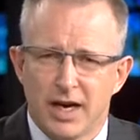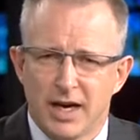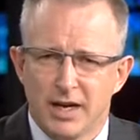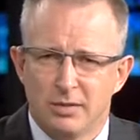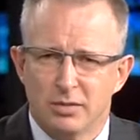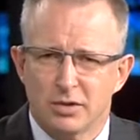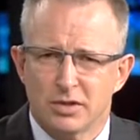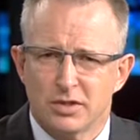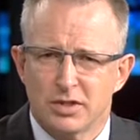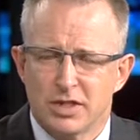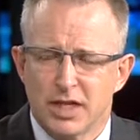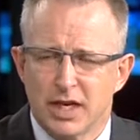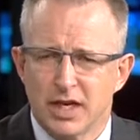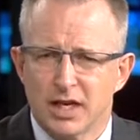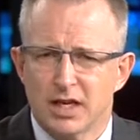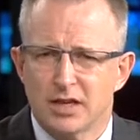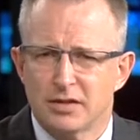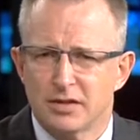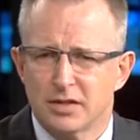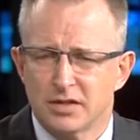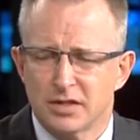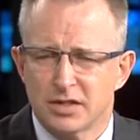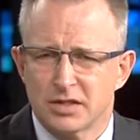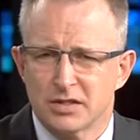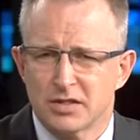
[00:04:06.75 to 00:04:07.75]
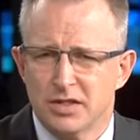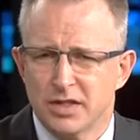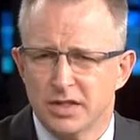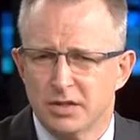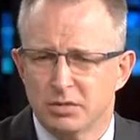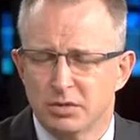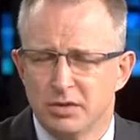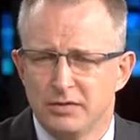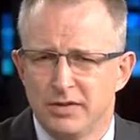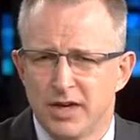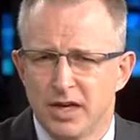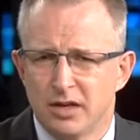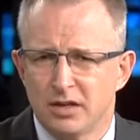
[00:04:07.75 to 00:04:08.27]
able to take and the success
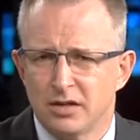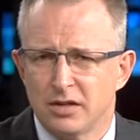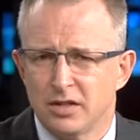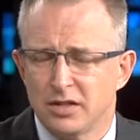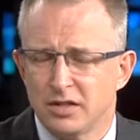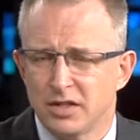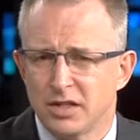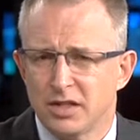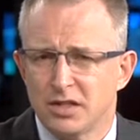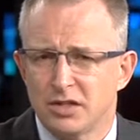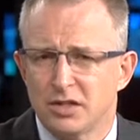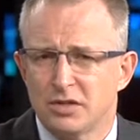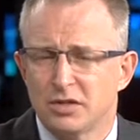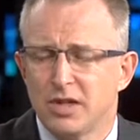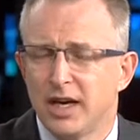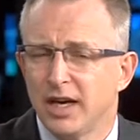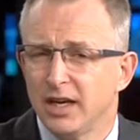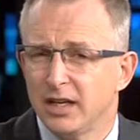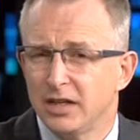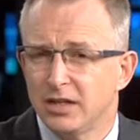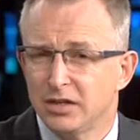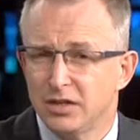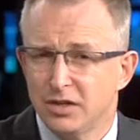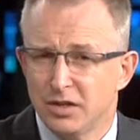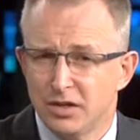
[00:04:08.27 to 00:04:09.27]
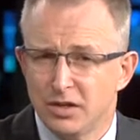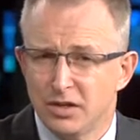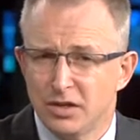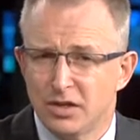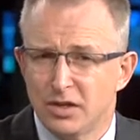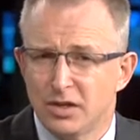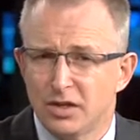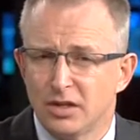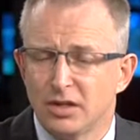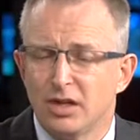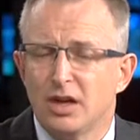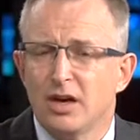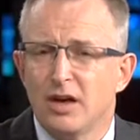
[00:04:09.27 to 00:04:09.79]
we've had on this issue that in
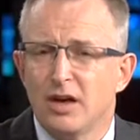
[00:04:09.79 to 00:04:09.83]
turn